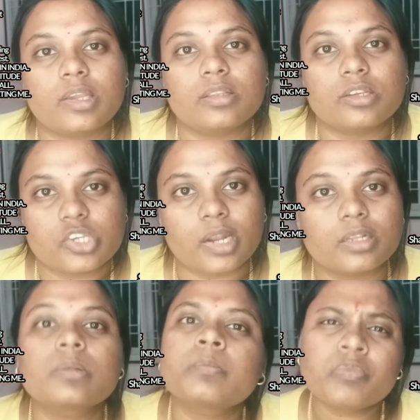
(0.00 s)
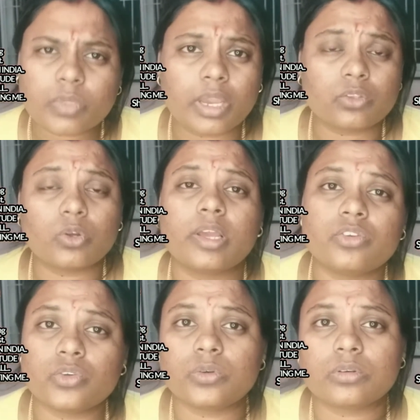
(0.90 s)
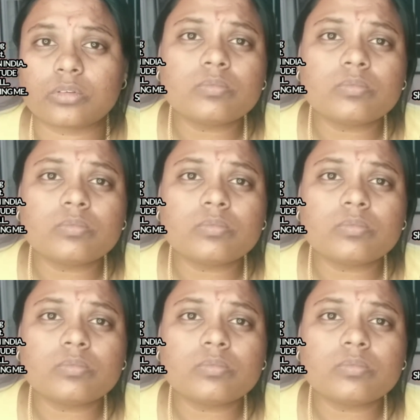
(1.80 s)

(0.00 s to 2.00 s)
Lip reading: in the channel. I thought I should